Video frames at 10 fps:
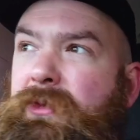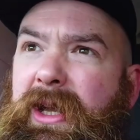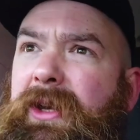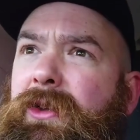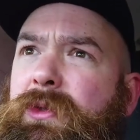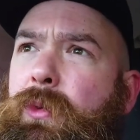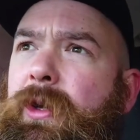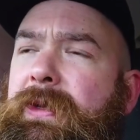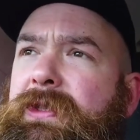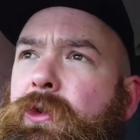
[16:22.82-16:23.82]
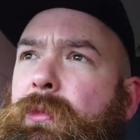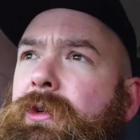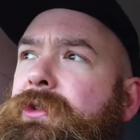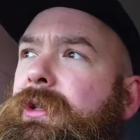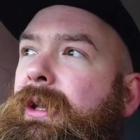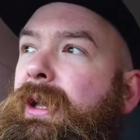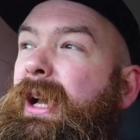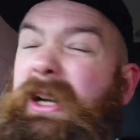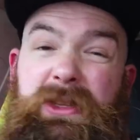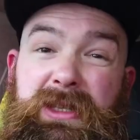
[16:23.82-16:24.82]
try not to worry me too much,
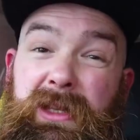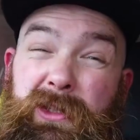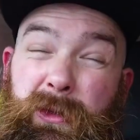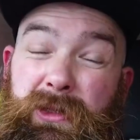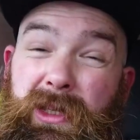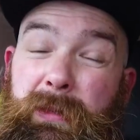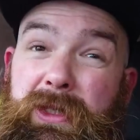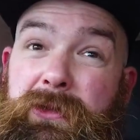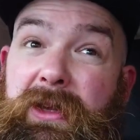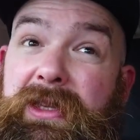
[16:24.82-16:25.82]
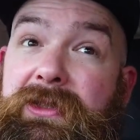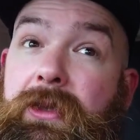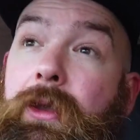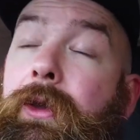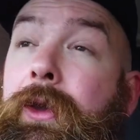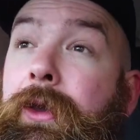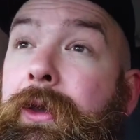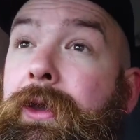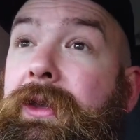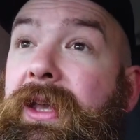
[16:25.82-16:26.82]
I could tell she was a little bit stressed. So
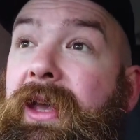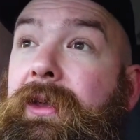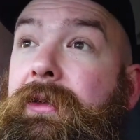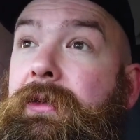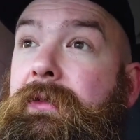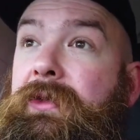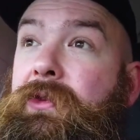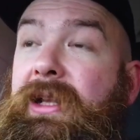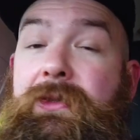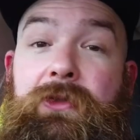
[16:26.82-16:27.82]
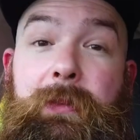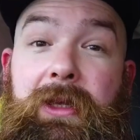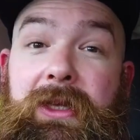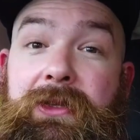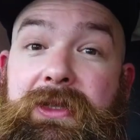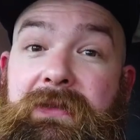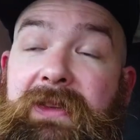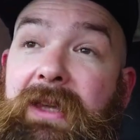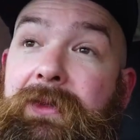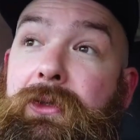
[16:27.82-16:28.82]
yeah, the trials and tribulations of
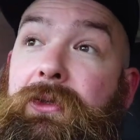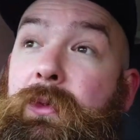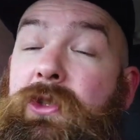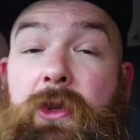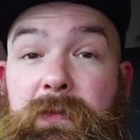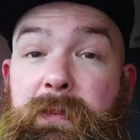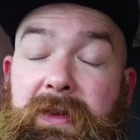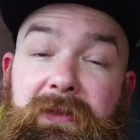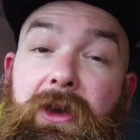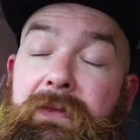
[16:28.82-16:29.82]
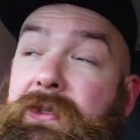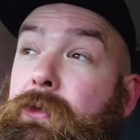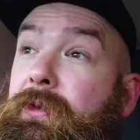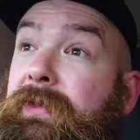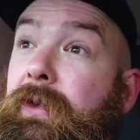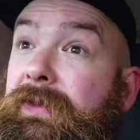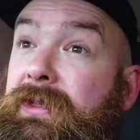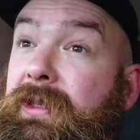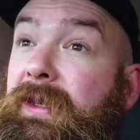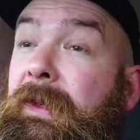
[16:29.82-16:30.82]
fatherhood, which comes before photography,
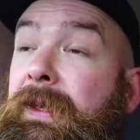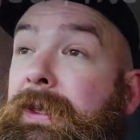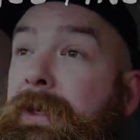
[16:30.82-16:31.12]
obviously.